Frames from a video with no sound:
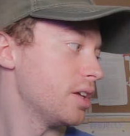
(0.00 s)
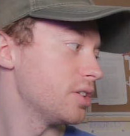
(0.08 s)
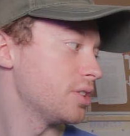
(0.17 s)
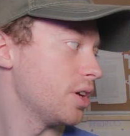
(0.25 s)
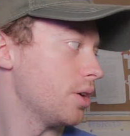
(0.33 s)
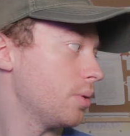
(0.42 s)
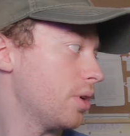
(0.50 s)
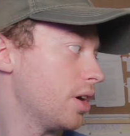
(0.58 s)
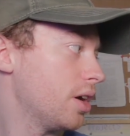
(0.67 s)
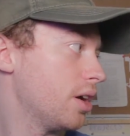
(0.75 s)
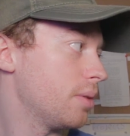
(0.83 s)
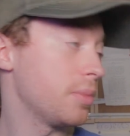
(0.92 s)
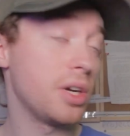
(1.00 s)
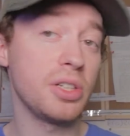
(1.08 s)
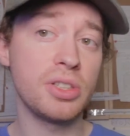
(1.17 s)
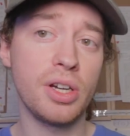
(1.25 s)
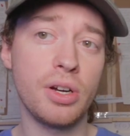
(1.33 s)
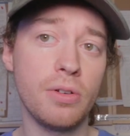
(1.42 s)
So I'm going to
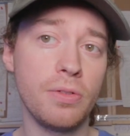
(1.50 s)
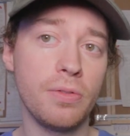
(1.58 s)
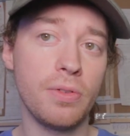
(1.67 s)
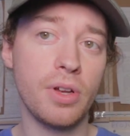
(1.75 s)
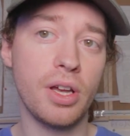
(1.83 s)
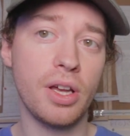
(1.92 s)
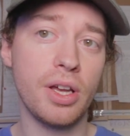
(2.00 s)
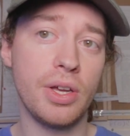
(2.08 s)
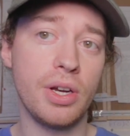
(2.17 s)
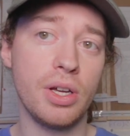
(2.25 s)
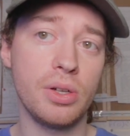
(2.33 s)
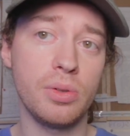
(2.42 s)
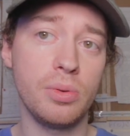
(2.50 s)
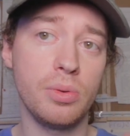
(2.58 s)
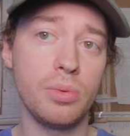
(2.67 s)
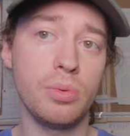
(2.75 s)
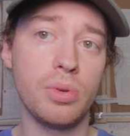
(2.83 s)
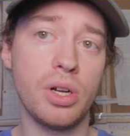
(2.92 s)
sign off, and
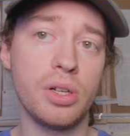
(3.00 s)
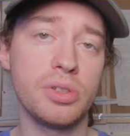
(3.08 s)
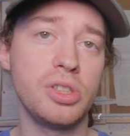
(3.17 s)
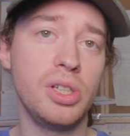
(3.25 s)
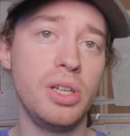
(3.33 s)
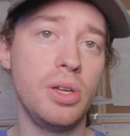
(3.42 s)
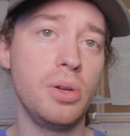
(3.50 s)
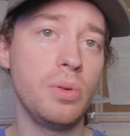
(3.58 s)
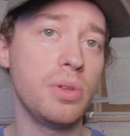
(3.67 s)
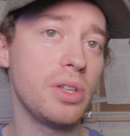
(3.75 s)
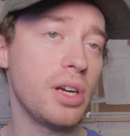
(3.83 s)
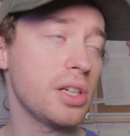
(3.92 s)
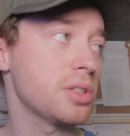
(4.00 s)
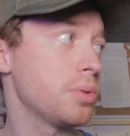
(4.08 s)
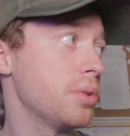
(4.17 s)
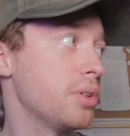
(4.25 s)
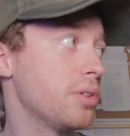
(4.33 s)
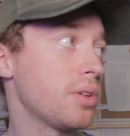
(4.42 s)
I'll see you in the next
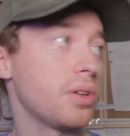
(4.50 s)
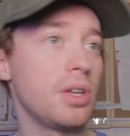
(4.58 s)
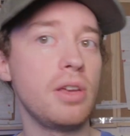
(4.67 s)
one,